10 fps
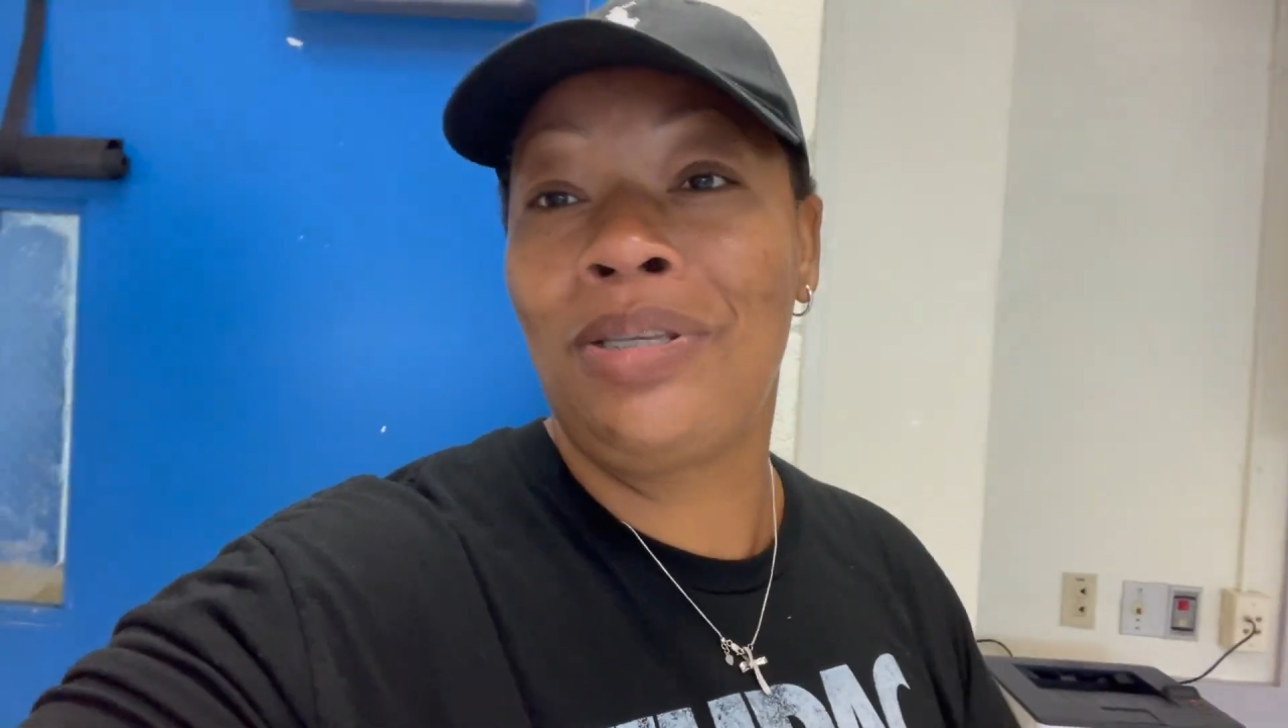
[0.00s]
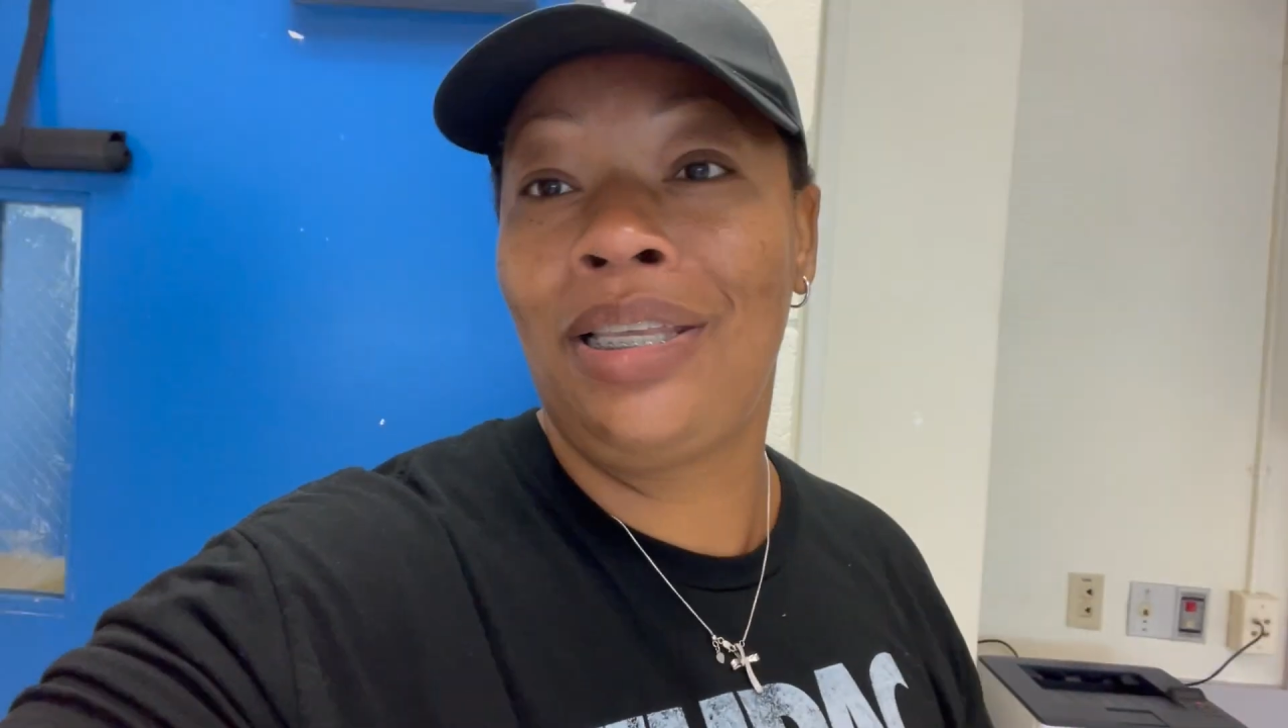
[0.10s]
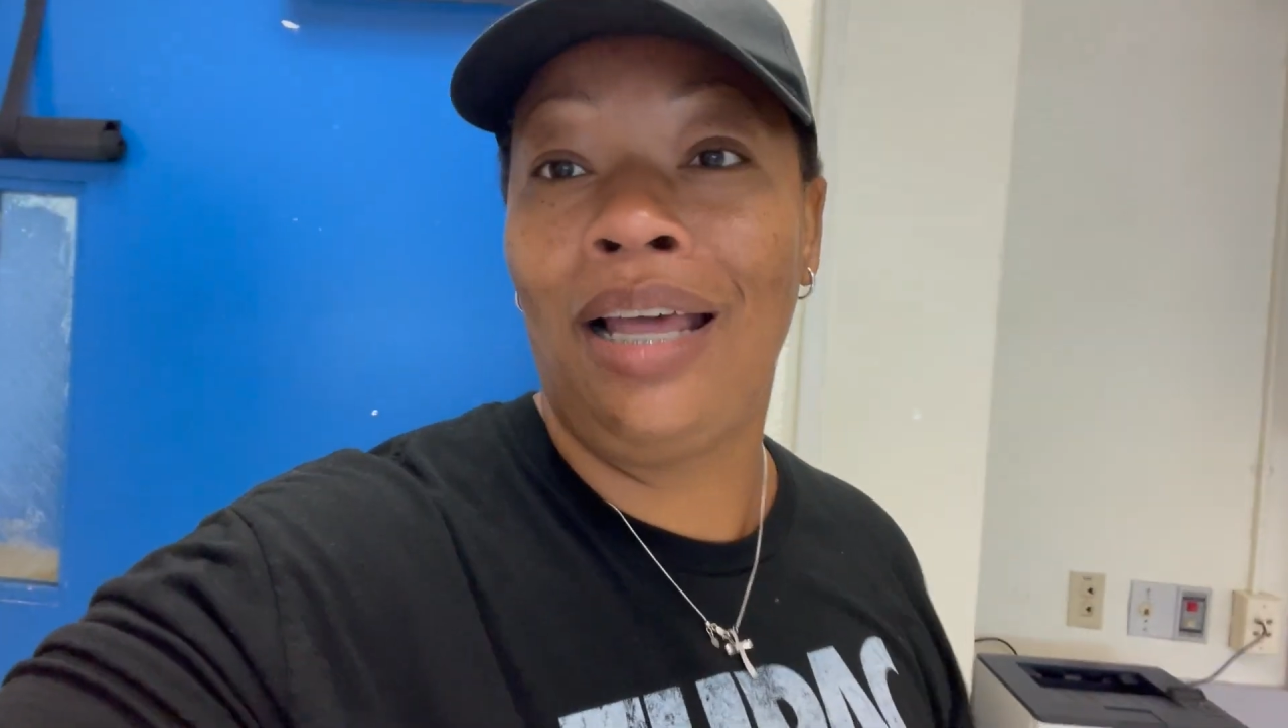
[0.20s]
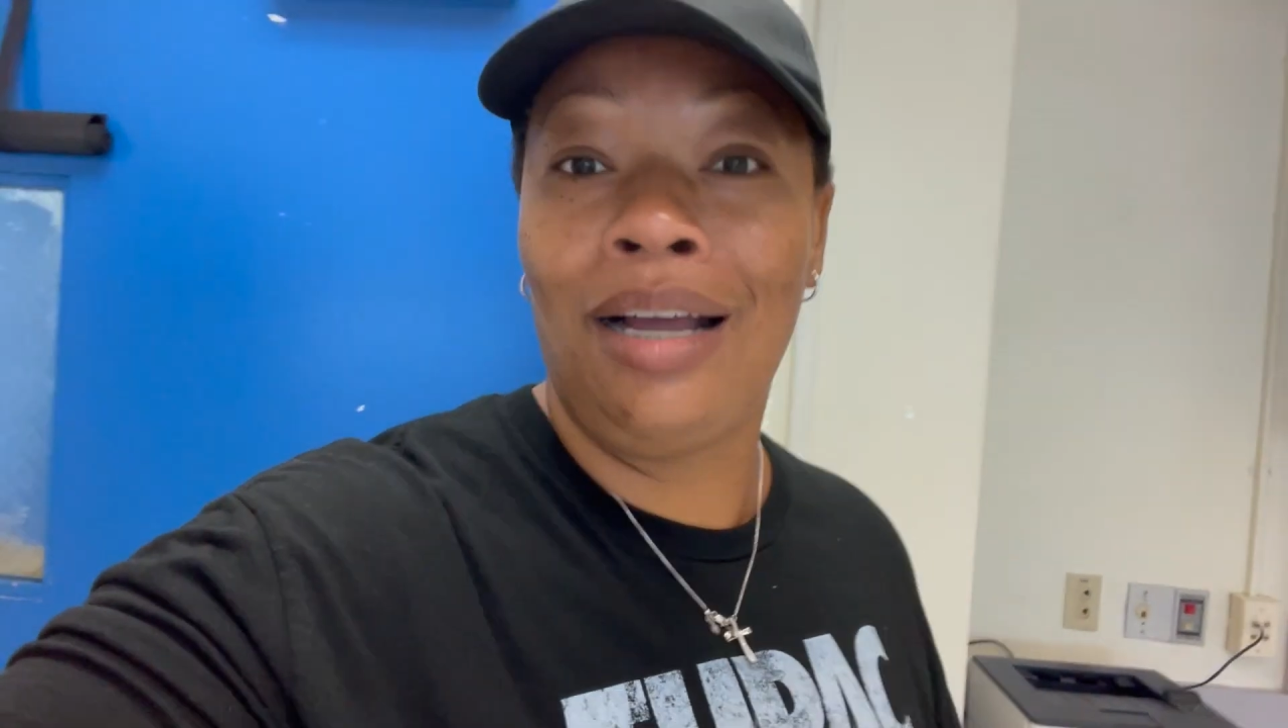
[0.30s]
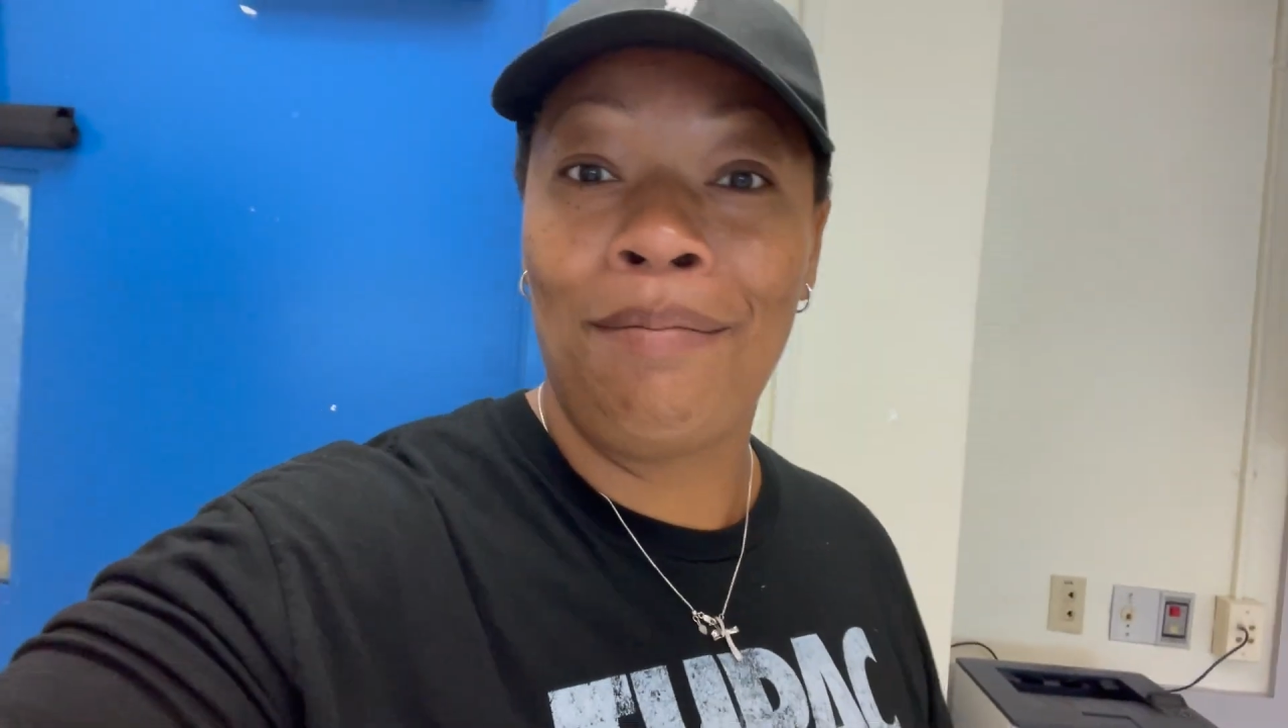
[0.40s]

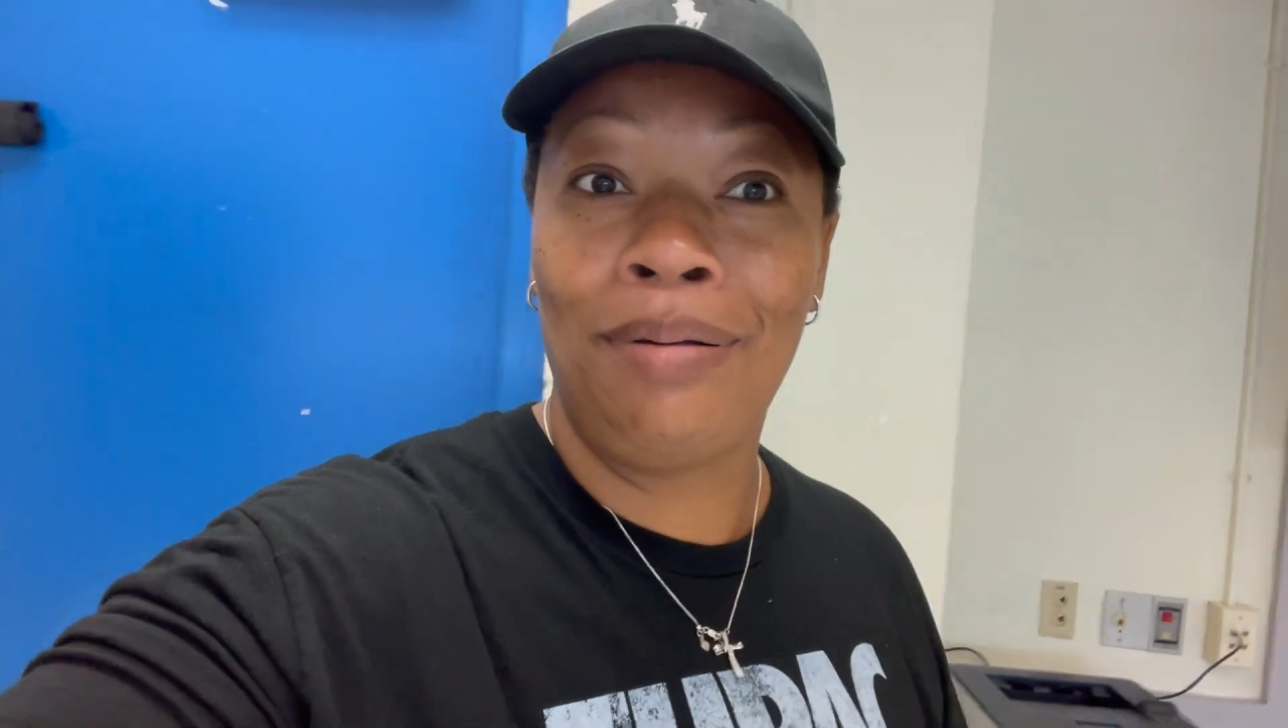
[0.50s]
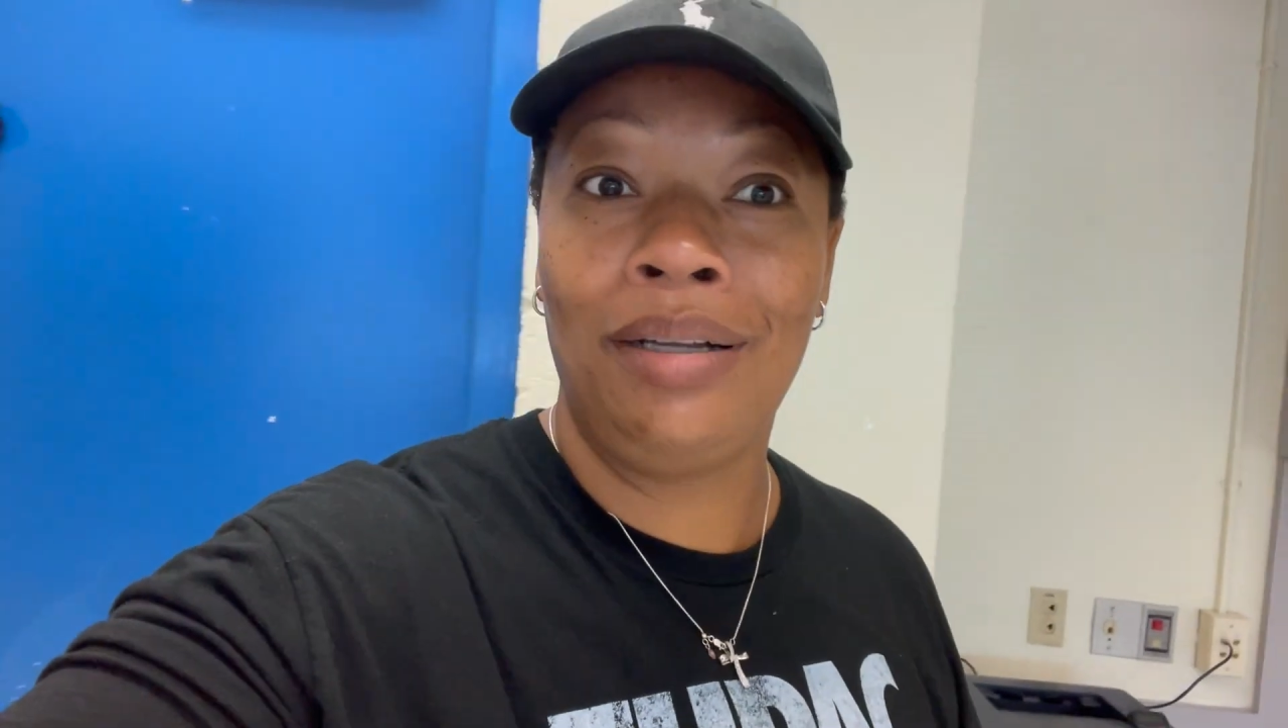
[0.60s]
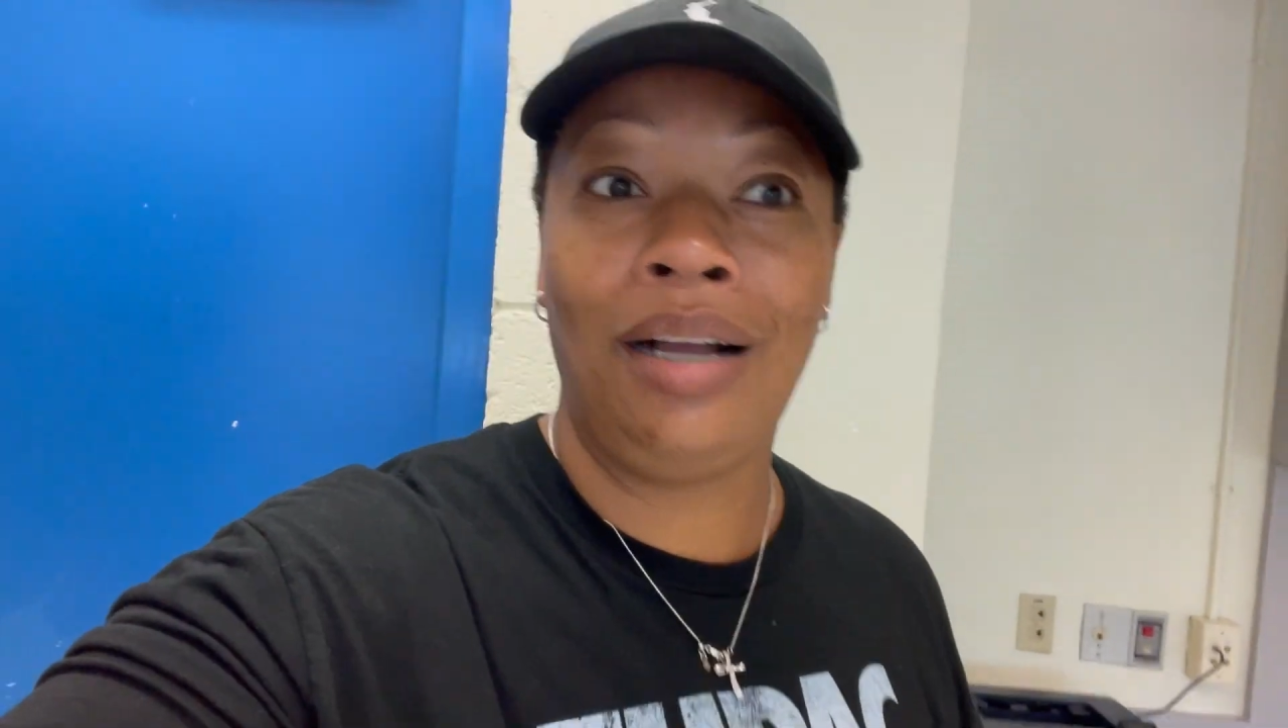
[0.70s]
setup.